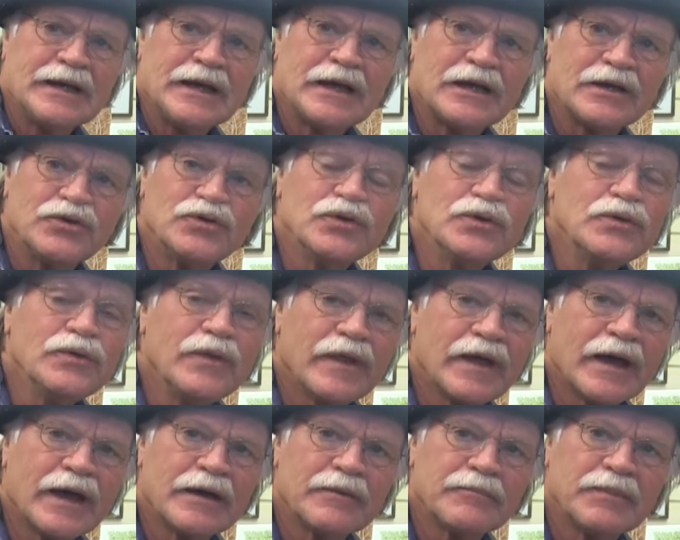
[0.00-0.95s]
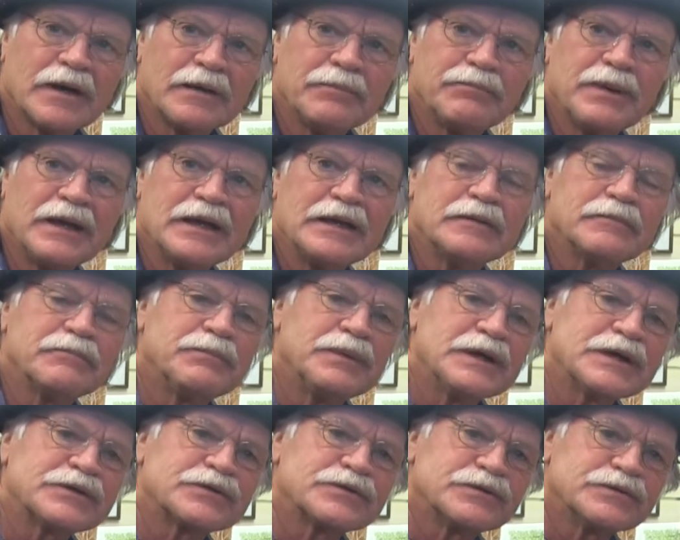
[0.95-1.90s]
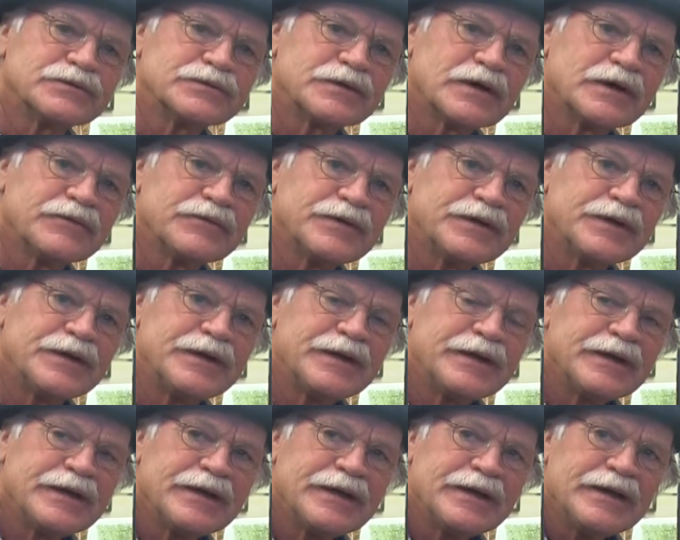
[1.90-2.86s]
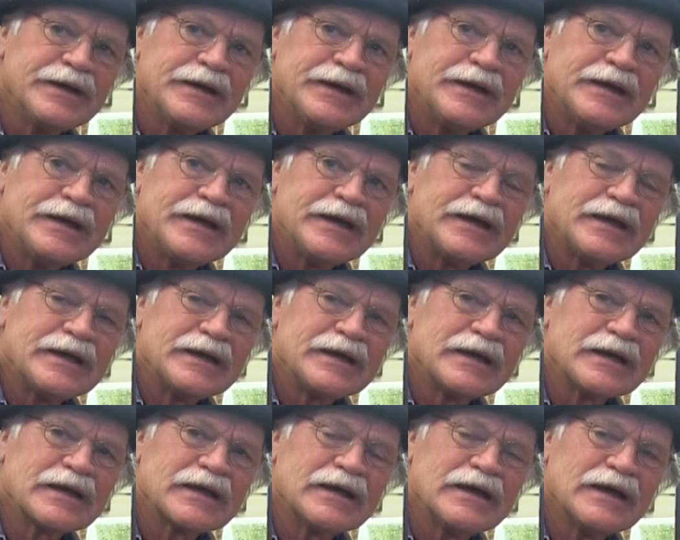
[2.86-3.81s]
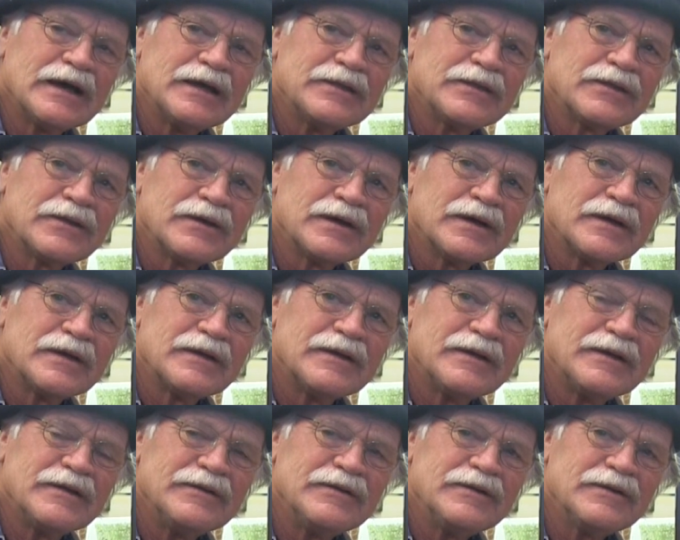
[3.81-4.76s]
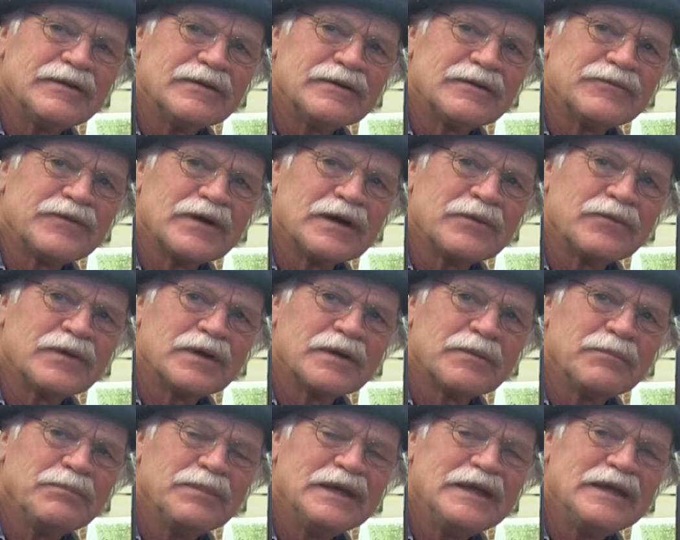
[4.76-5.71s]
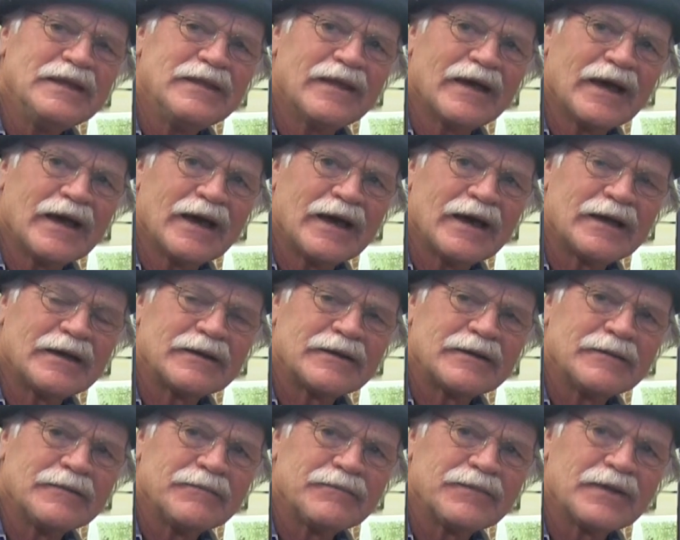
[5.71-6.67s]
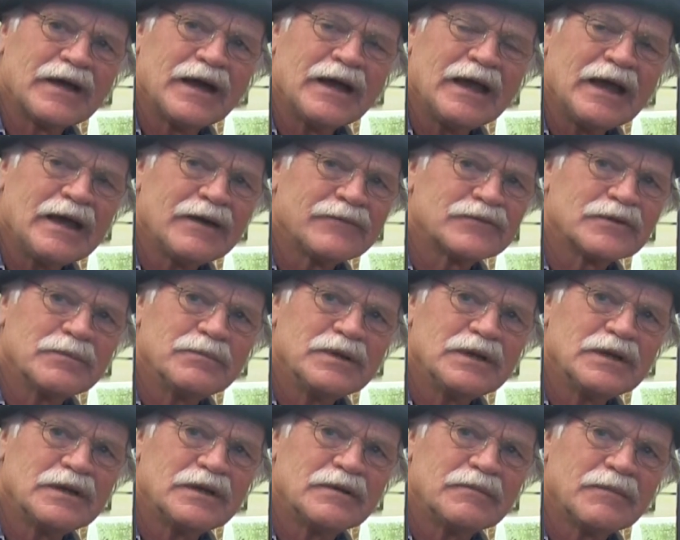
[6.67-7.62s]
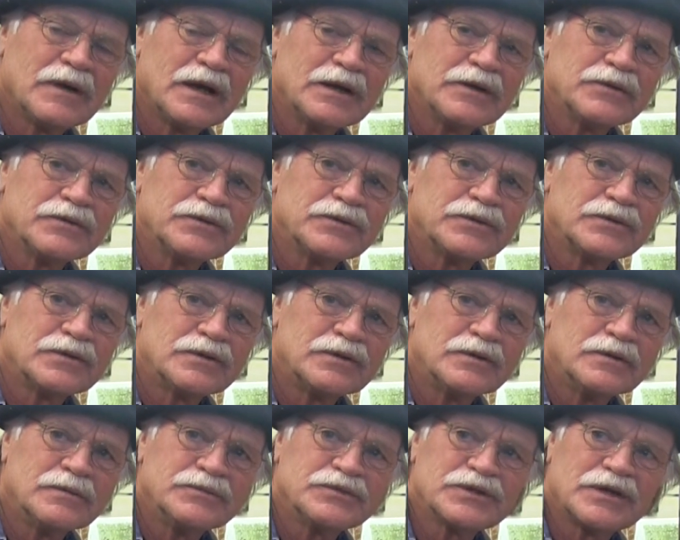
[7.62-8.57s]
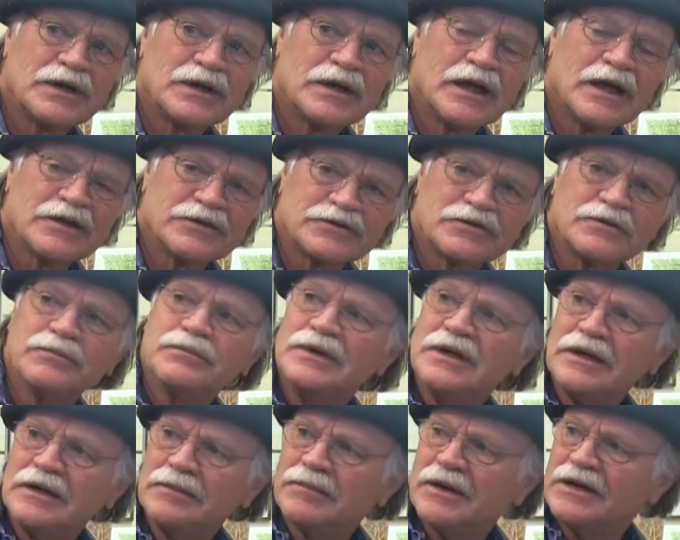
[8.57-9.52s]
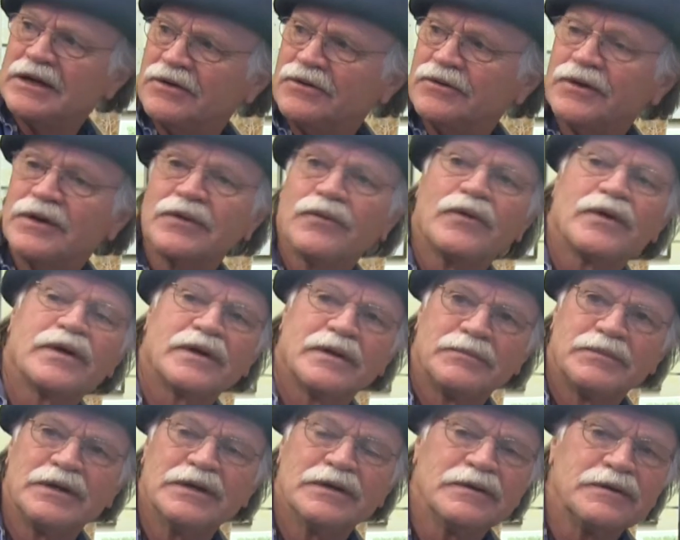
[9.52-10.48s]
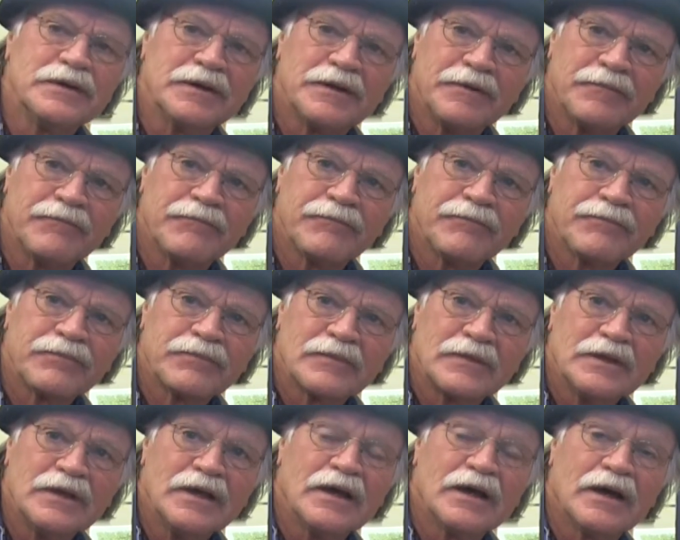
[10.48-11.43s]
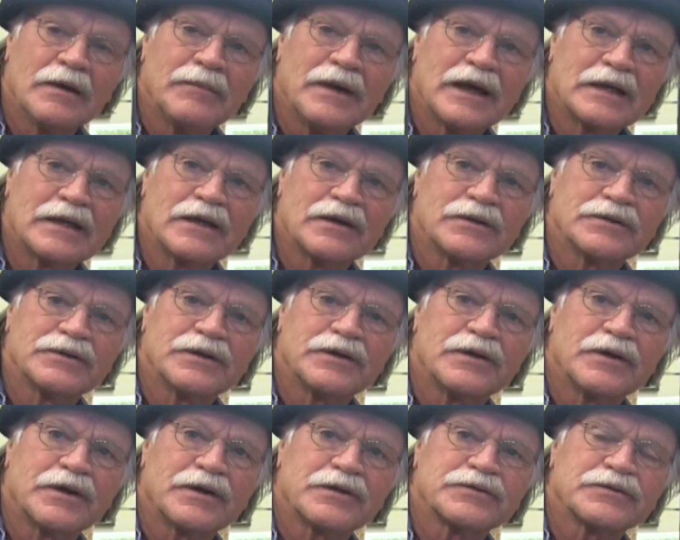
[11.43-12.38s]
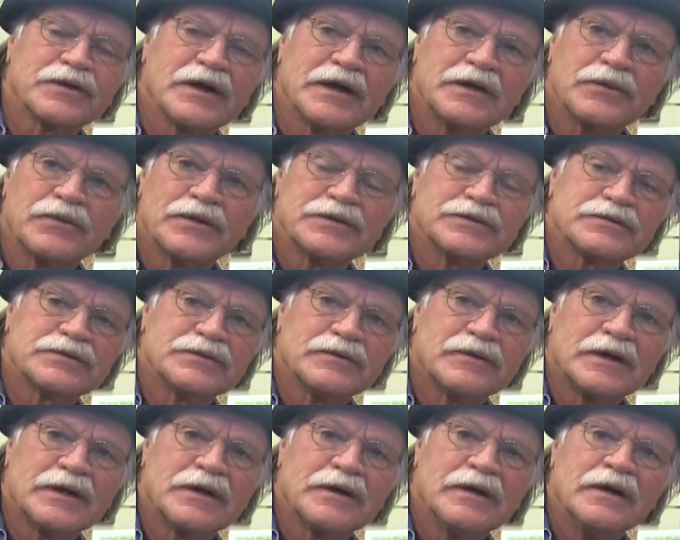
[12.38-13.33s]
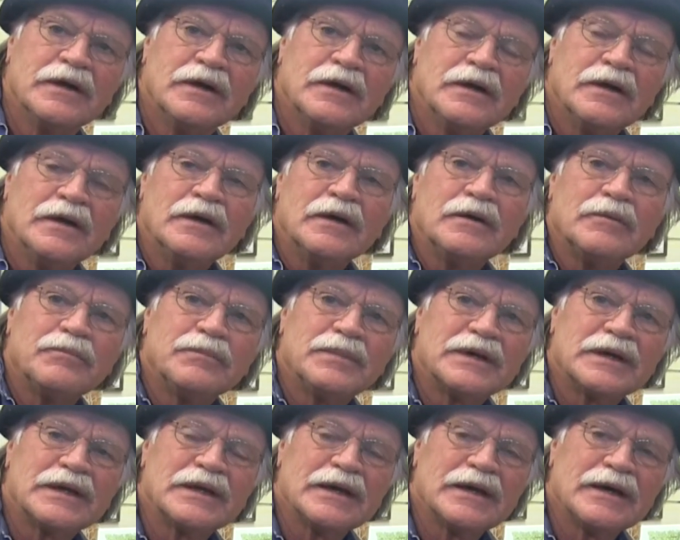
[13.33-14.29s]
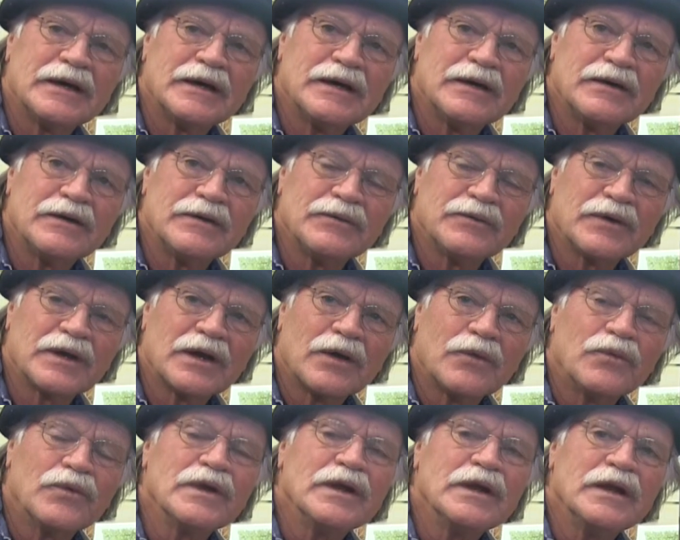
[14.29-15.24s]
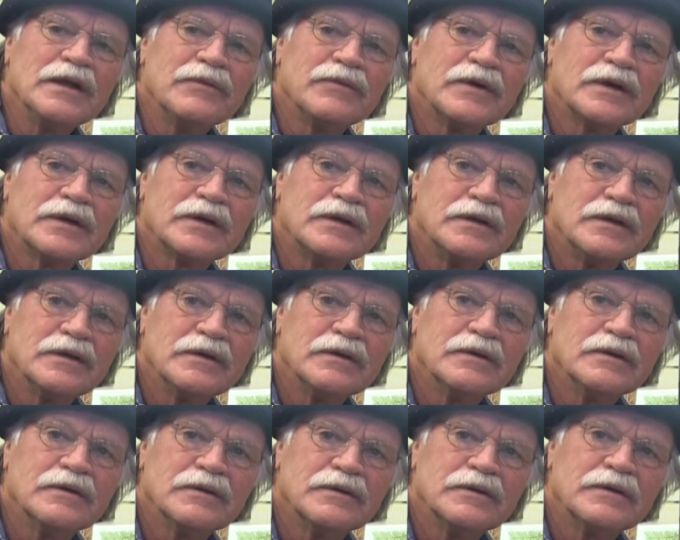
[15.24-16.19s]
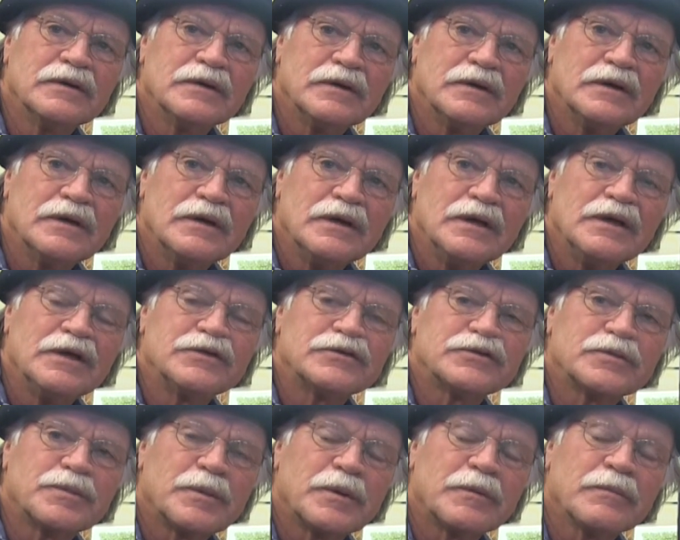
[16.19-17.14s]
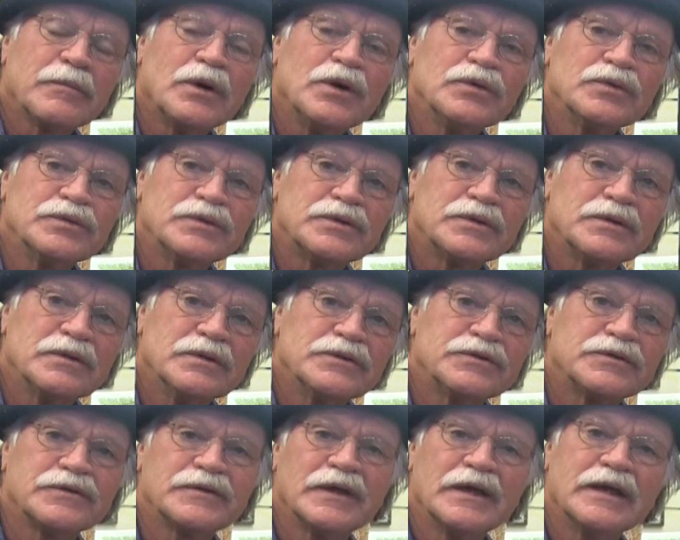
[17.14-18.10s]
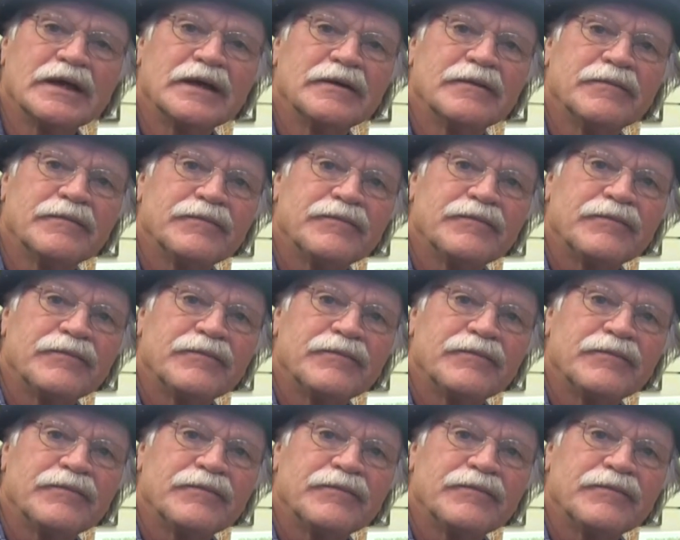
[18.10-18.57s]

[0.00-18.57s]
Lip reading: and do that by painting pictures of it? And I thought, if I want to be that, I have to be it in my own terms, and it has to be doing what I'm doing. Yeah, I might get on the dark side once in a while, but what I really want to do is to promote, let's say,